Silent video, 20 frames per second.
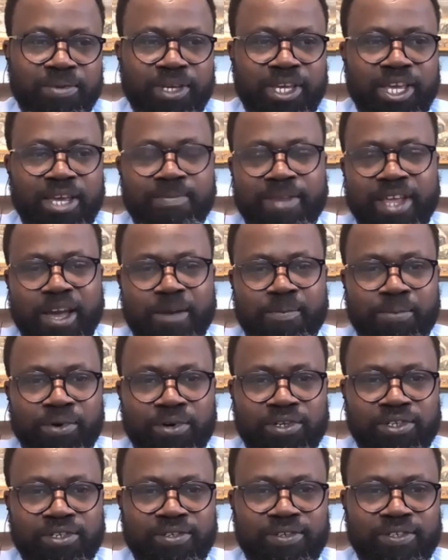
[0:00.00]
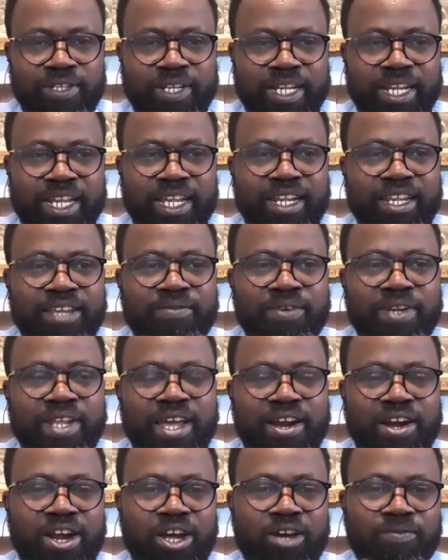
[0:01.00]
They became the apostles, and then even
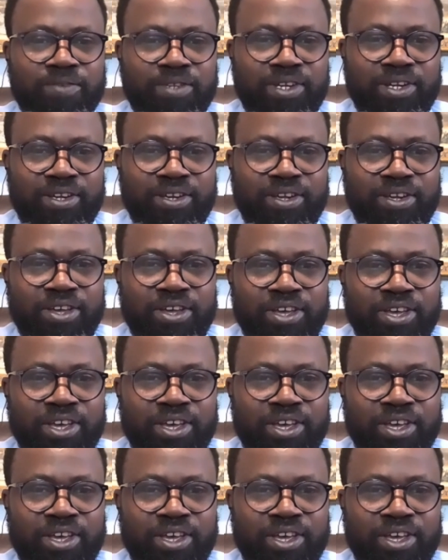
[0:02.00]
thereafter,